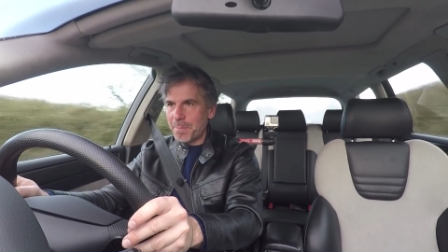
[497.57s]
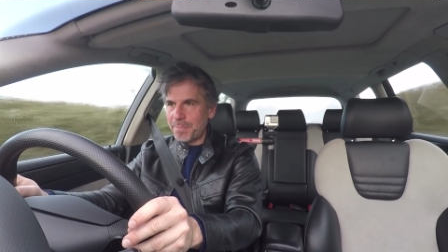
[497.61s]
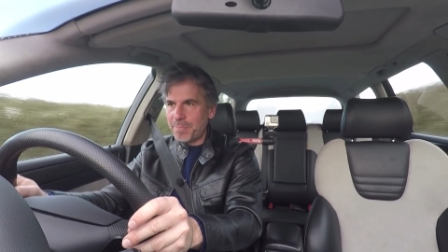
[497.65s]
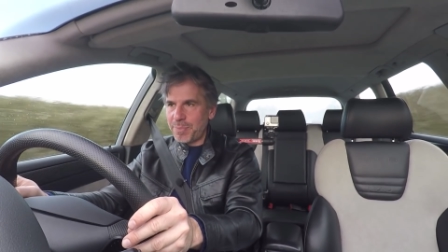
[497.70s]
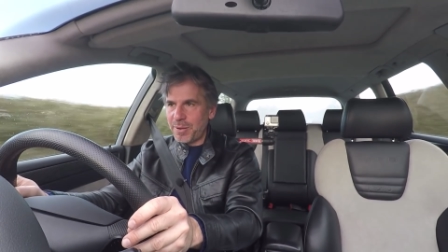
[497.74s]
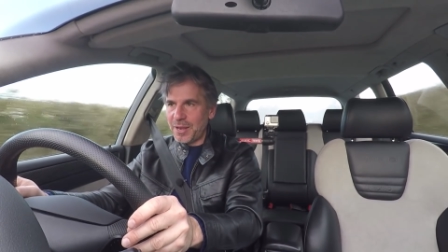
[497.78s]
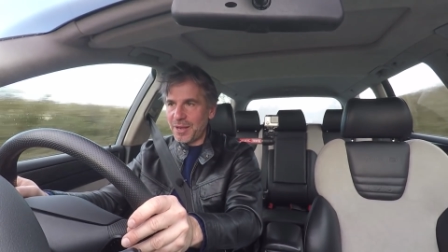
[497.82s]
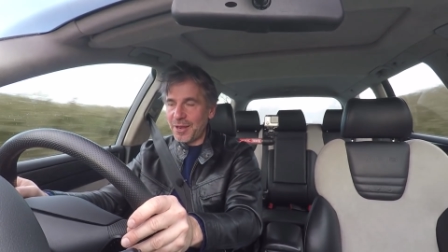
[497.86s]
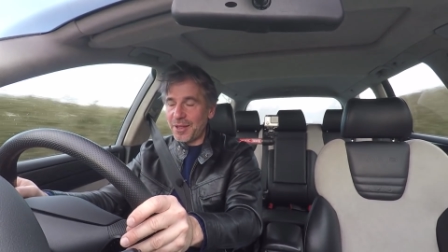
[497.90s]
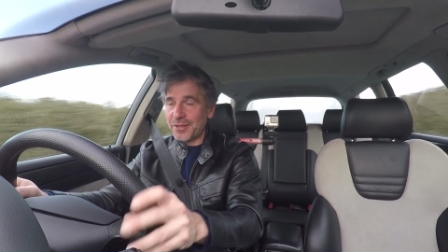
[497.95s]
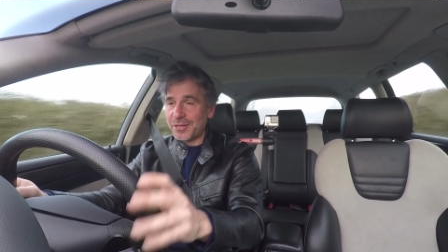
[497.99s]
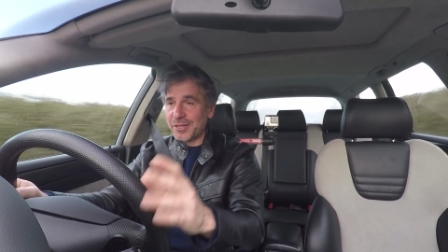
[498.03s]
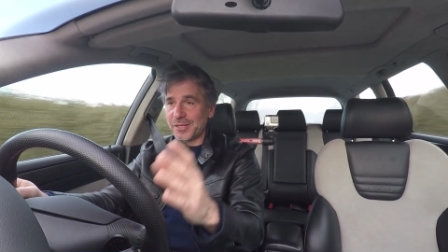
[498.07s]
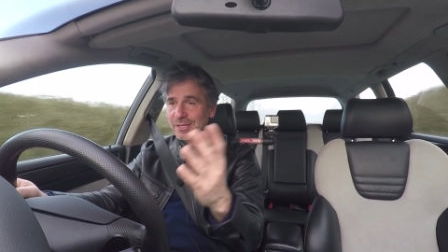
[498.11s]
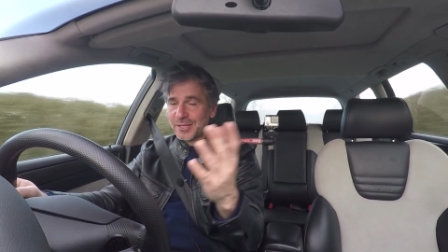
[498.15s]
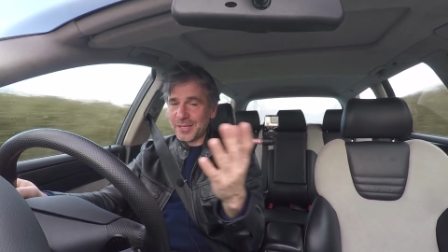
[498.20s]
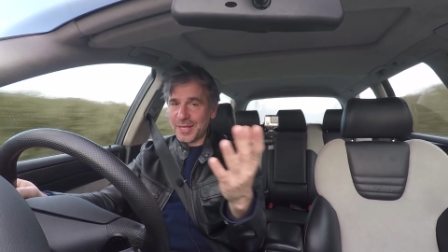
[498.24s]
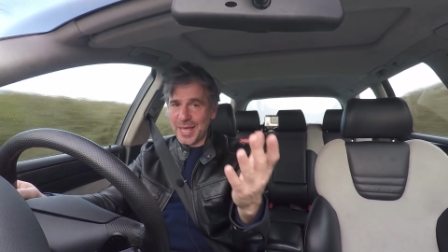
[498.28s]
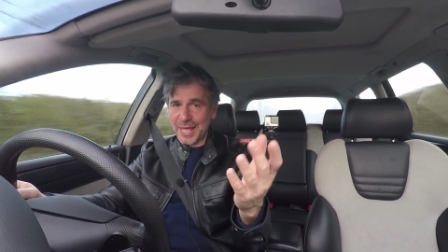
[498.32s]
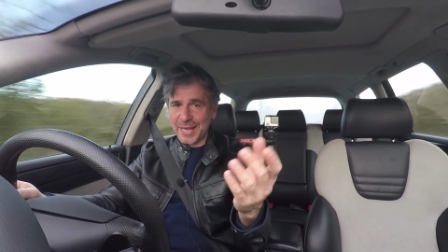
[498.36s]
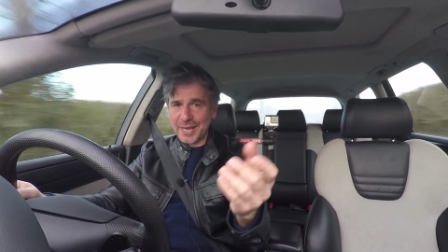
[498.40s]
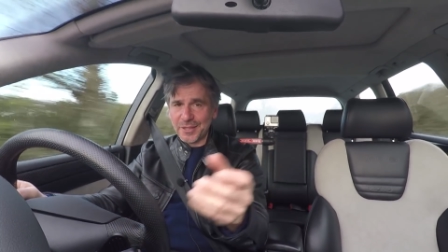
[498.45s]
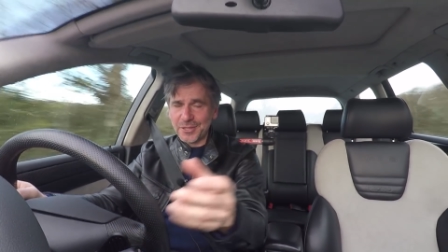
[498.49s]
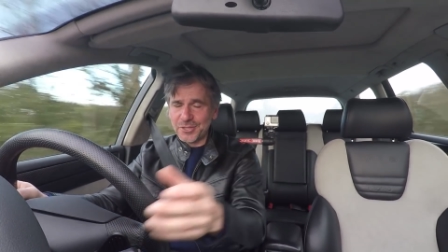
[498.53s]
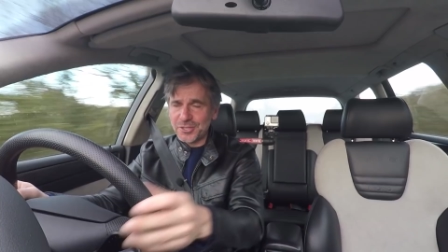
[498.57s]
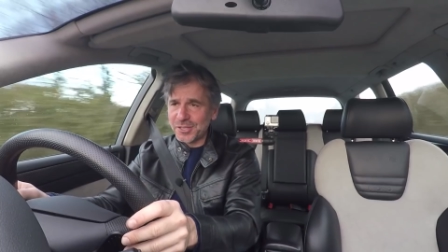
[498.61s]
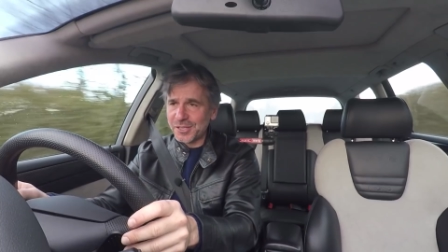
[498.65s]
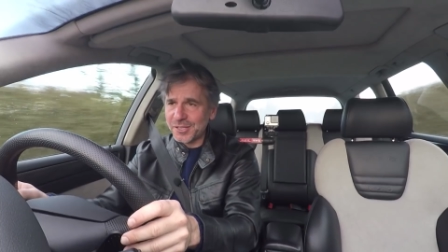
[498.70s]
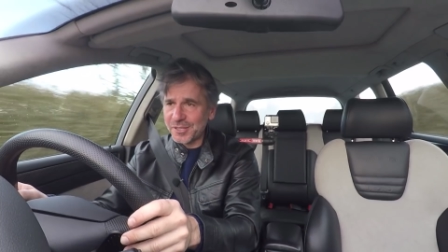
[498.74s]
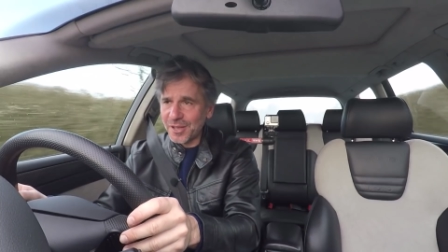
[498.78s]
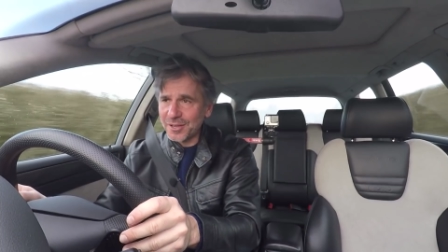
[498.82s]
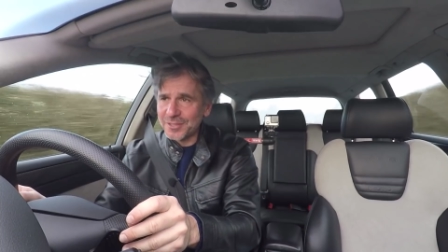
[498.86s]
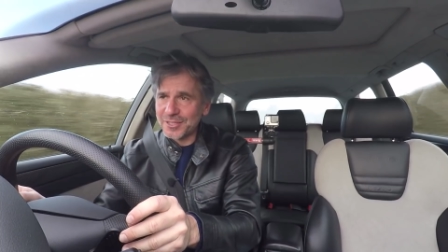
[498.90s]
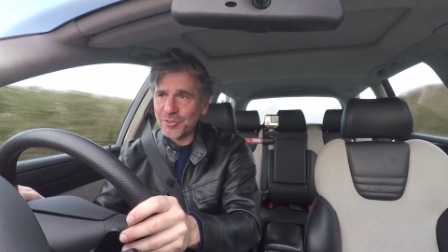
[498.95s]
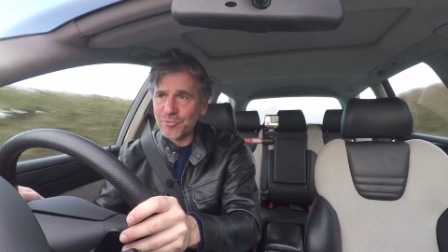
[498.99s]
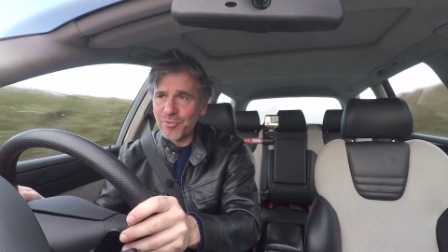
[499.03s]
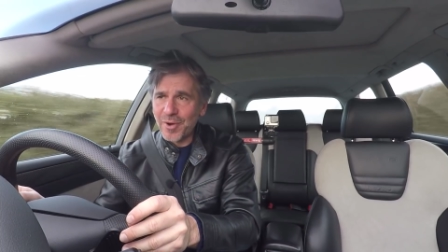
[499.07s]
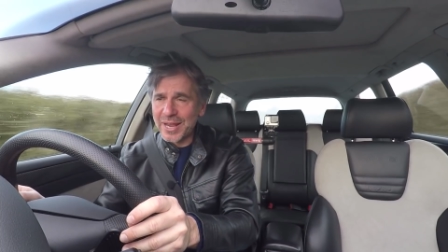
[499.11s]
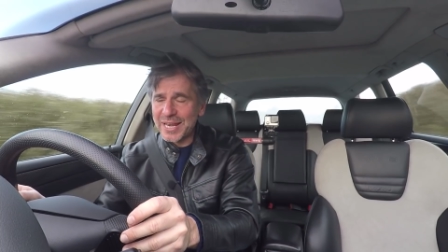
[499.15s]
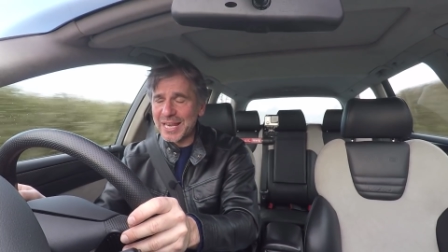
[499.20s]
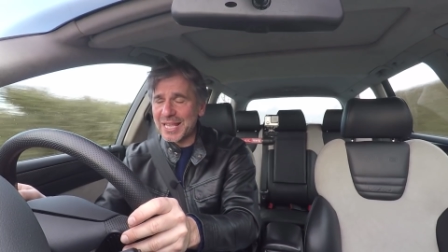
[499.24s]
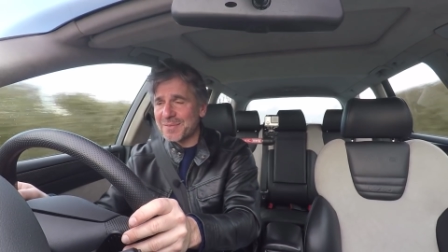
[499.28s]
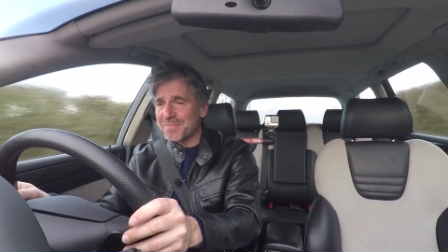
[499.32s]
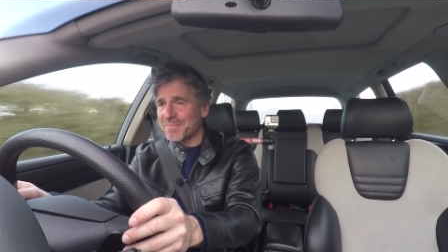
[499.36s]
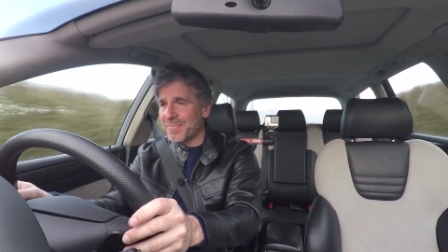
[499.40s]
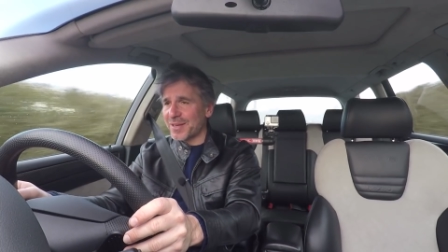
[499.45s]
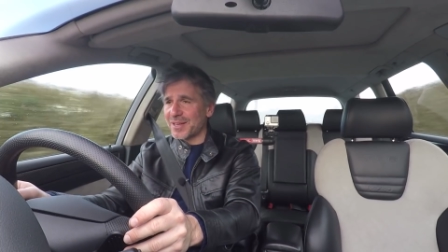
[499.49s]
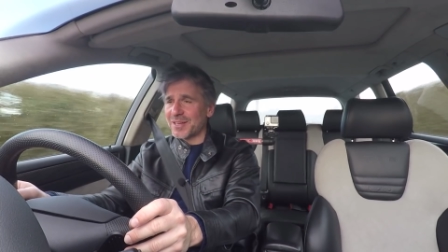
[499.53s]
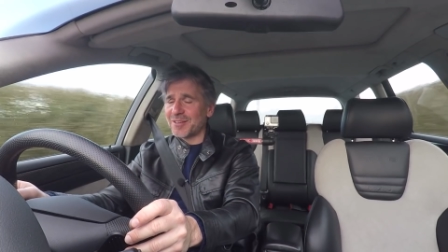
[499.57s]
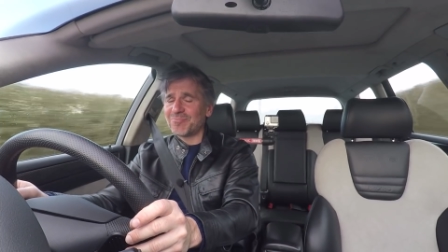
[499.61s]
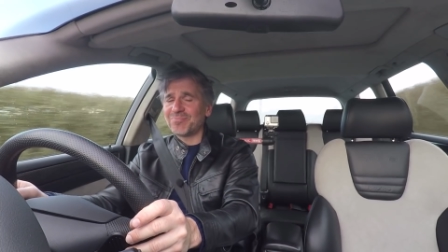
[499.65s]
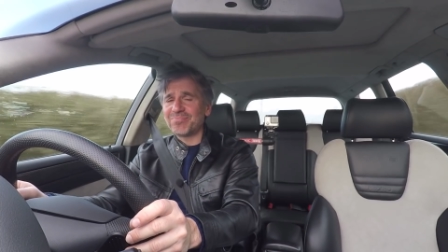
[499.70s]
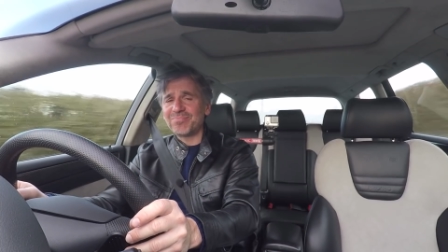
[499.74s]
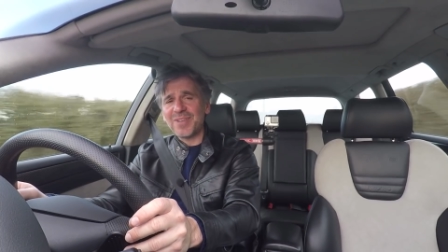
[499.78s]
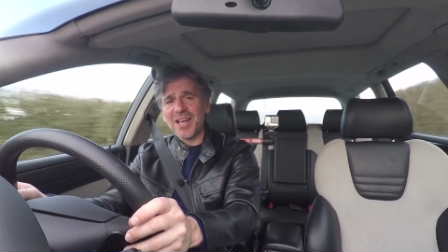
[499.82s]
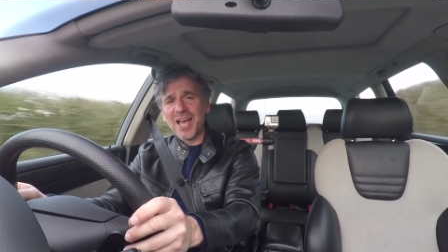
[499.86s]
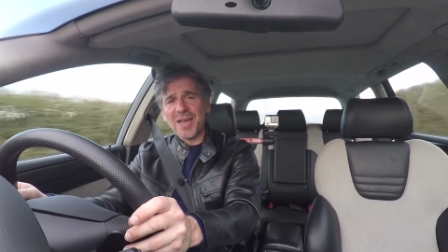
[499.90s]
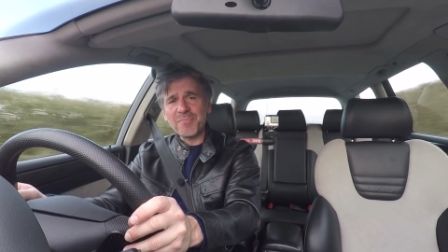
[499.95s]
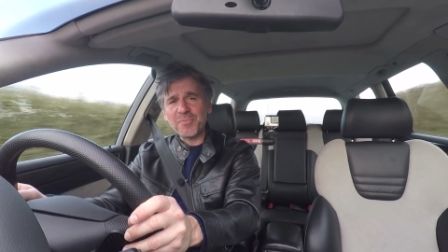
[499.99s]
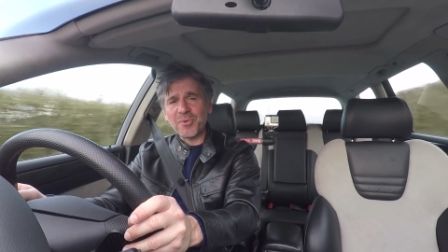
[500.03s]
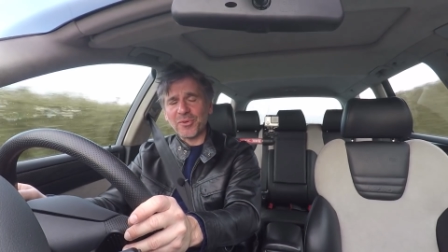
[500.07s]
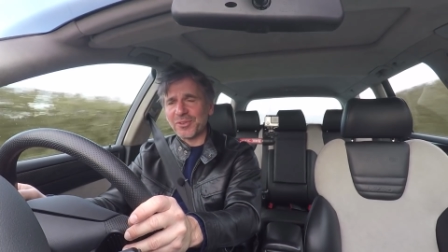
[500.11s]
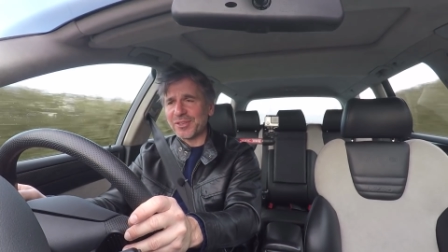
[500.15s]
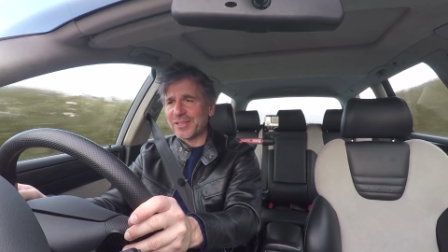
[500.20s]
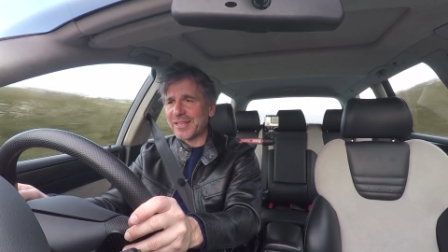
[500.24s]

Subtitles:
Plus, and it's just started raining, but I'm not